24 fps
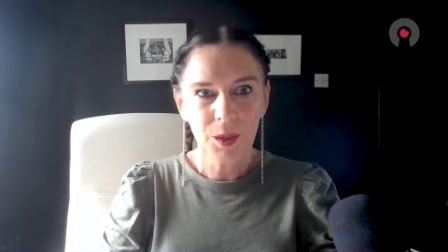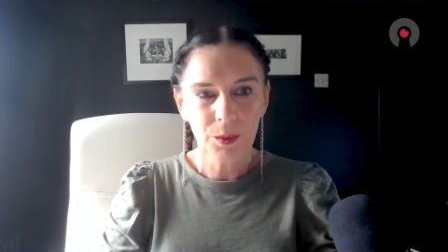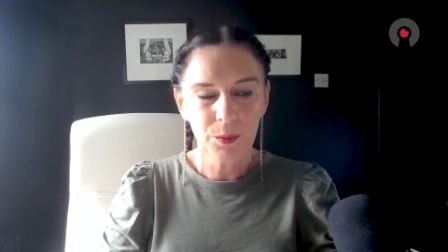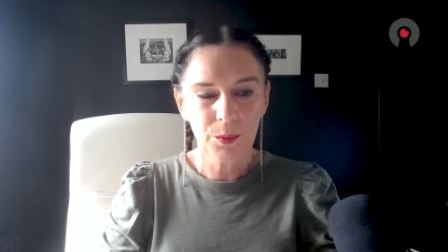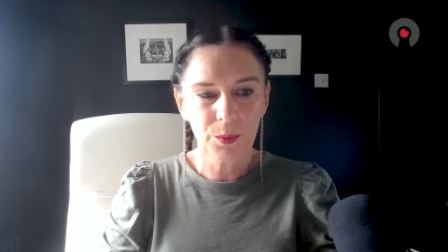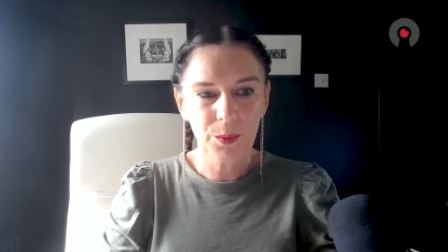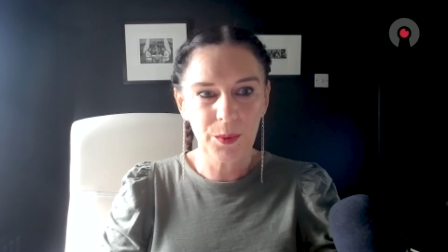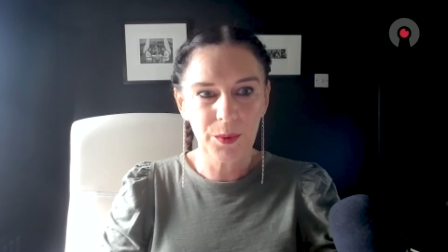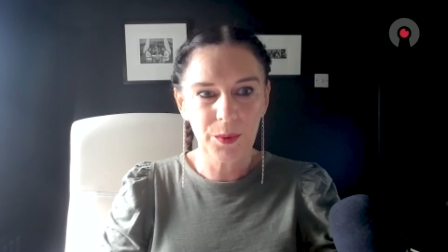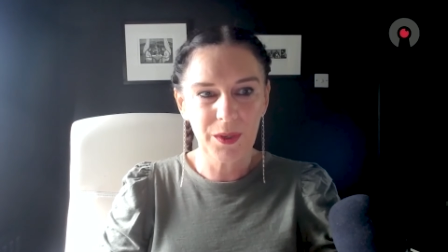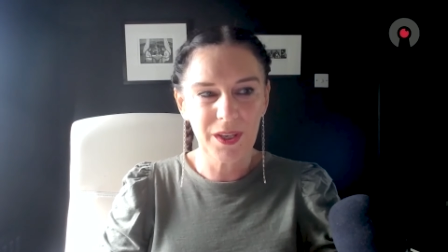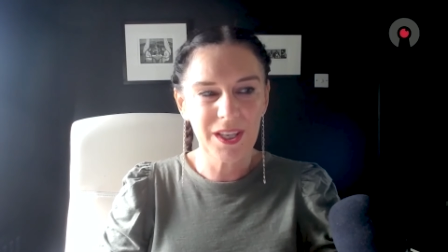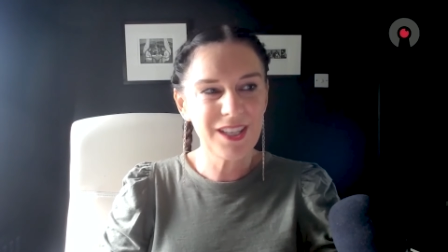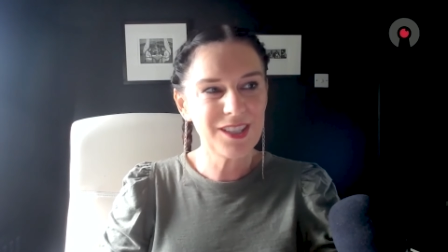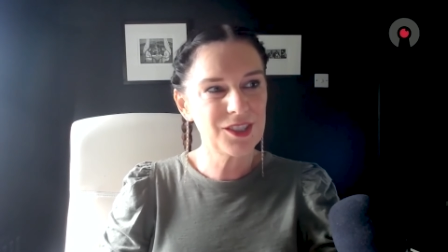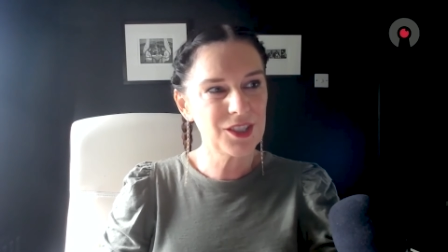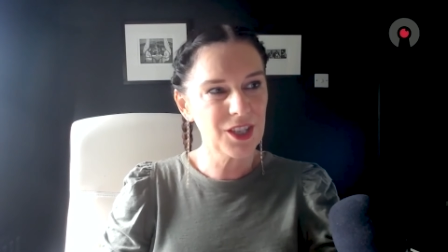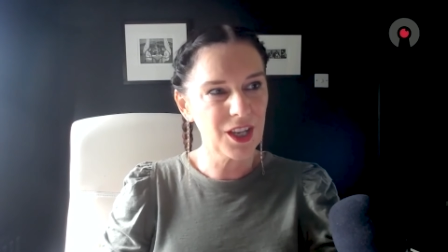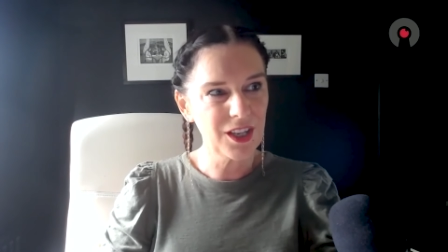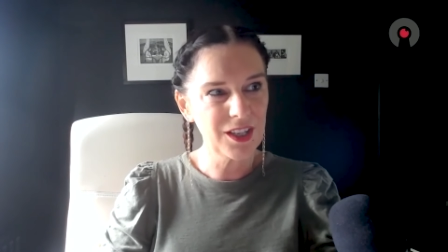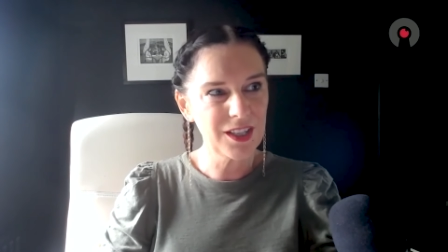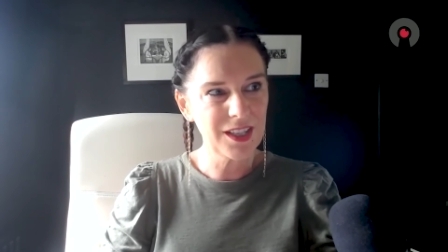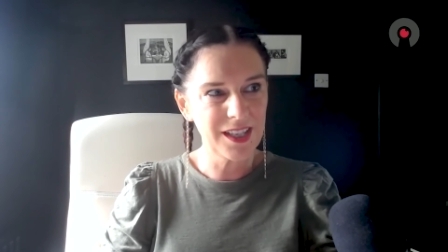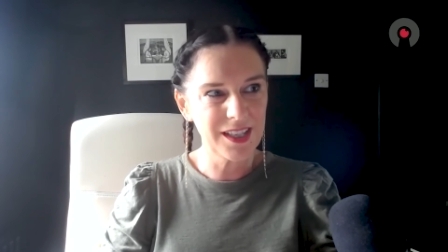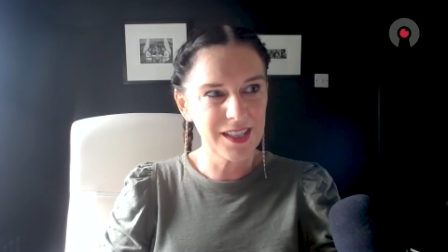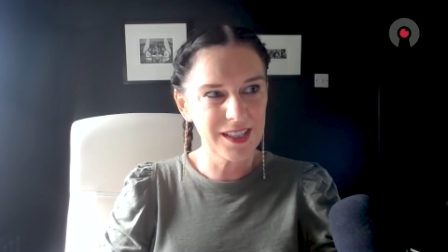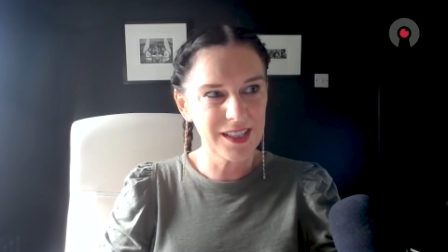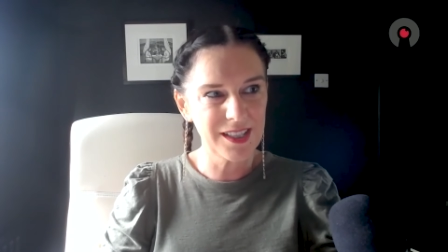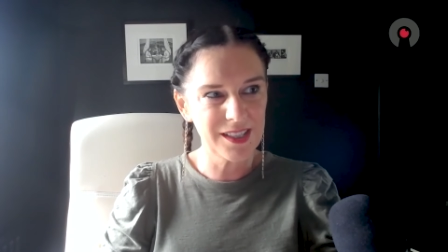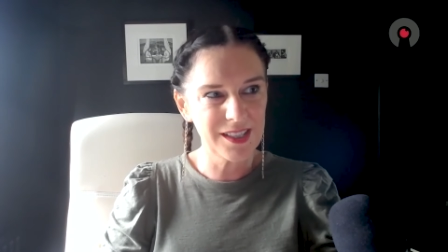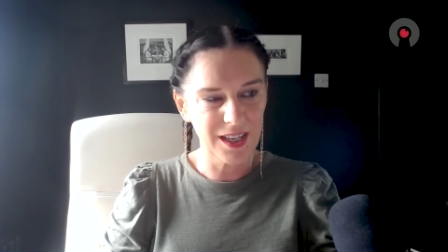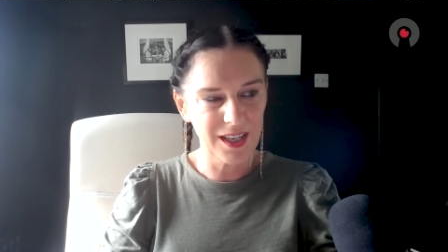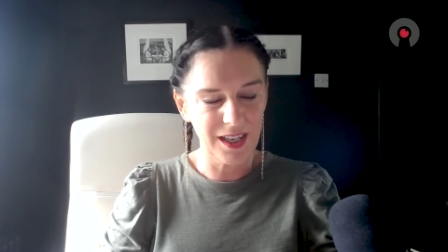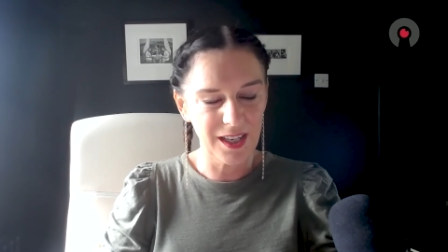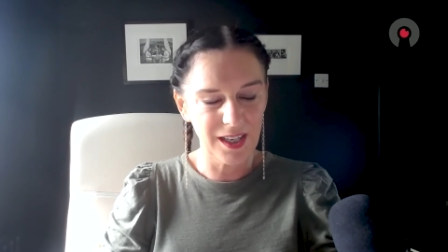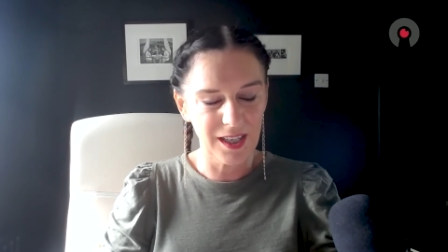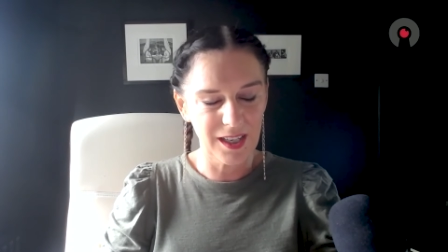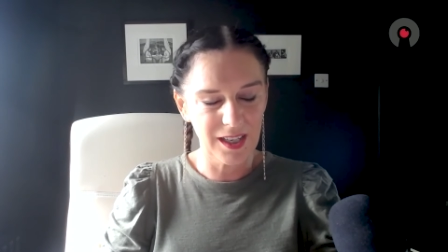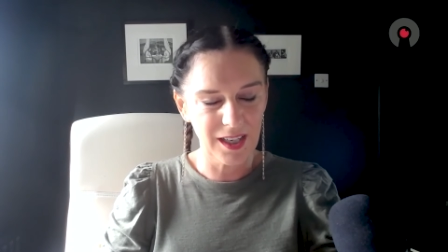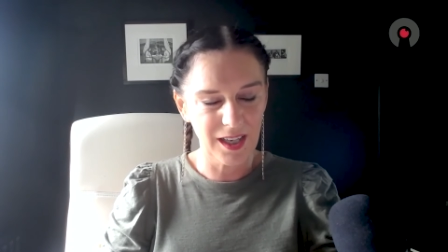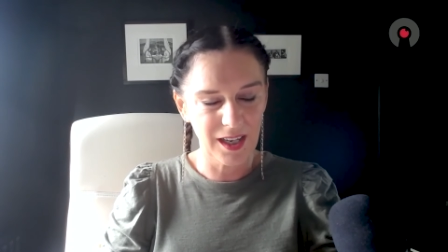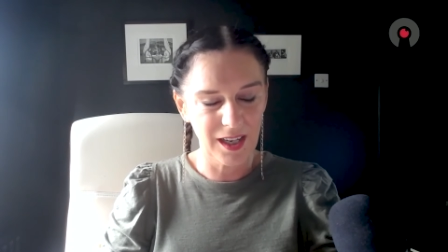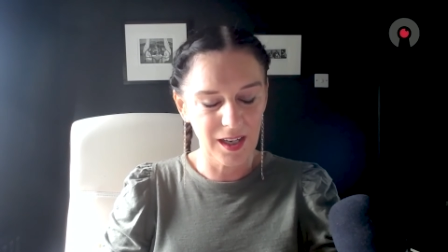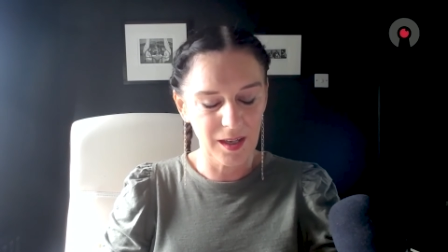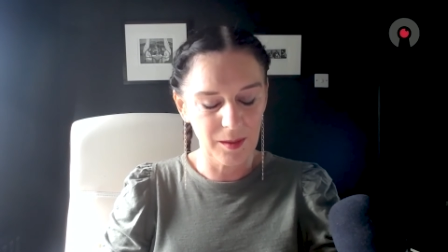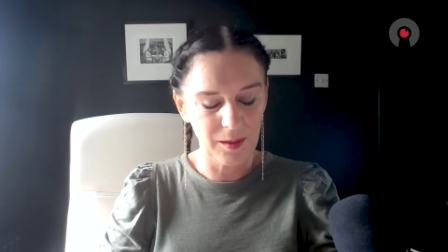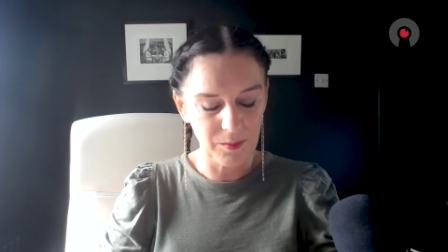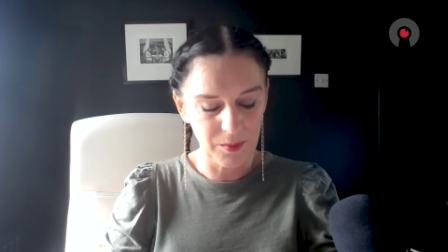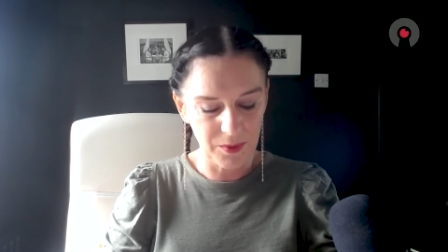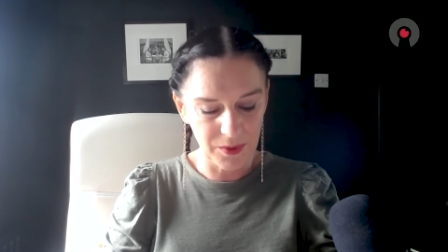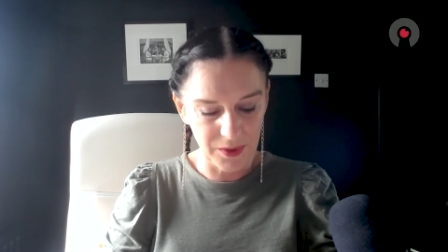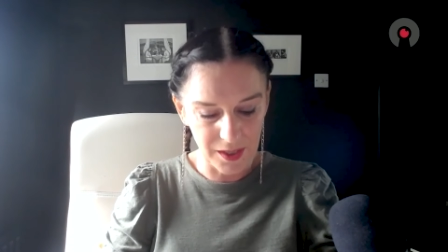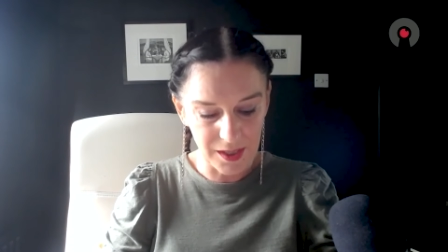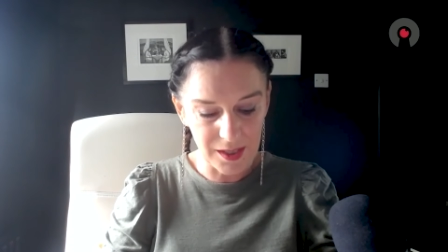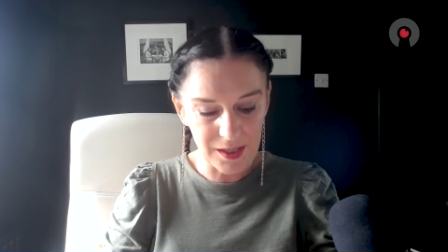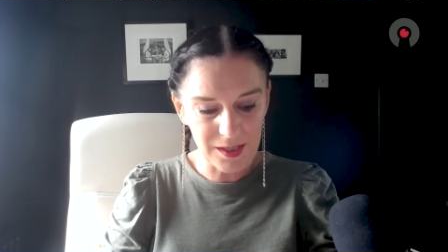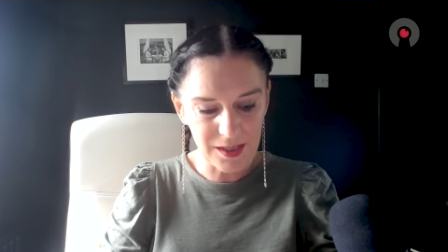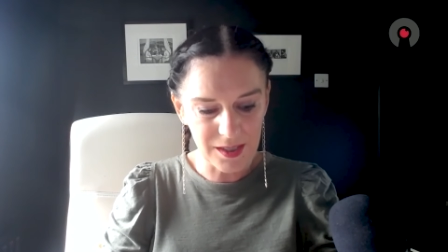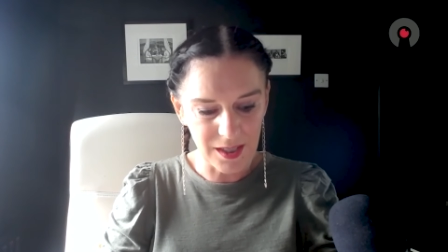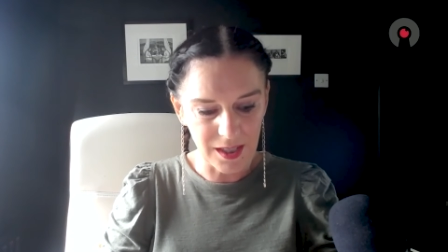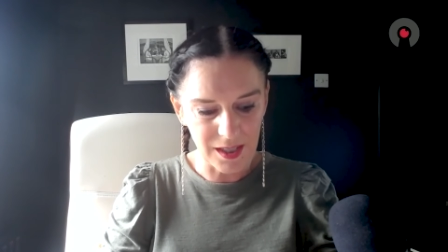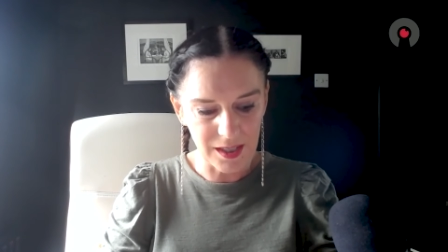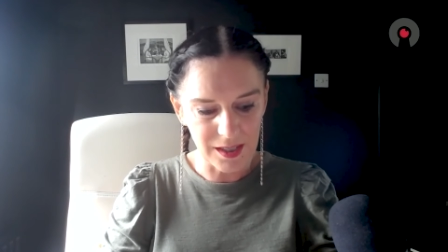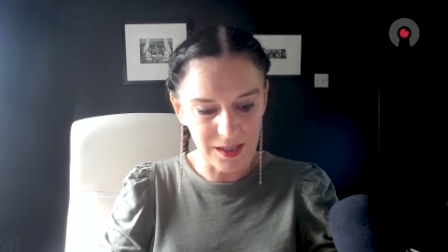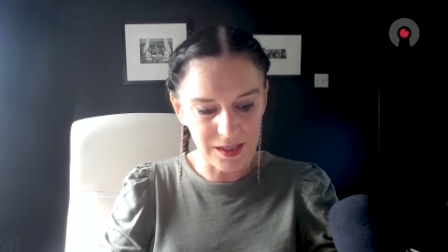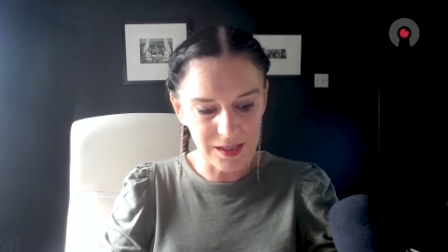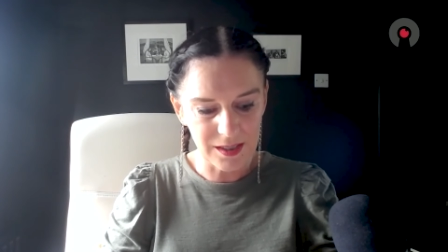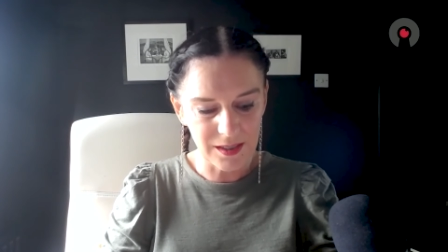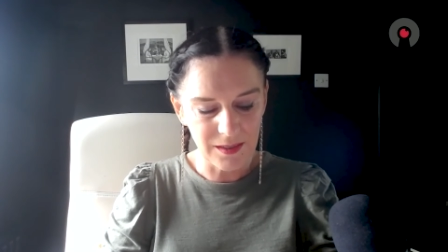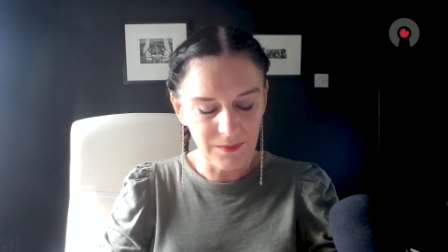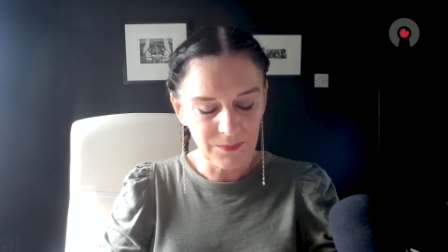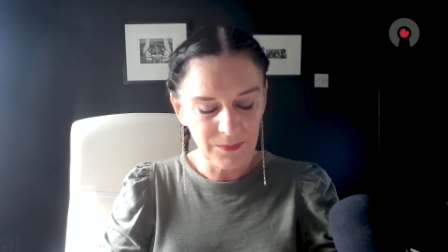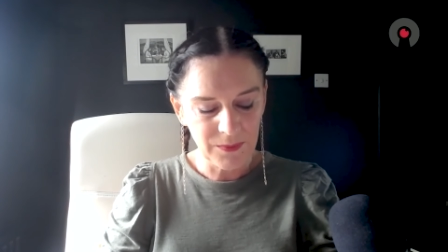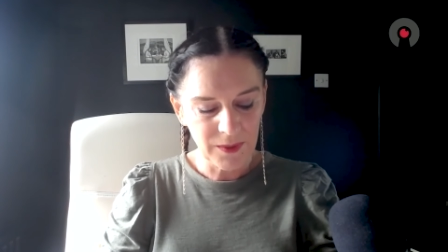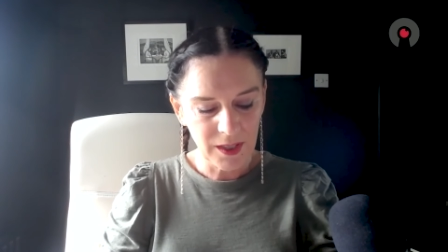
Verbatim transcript: well, he'd done his like um, thesis.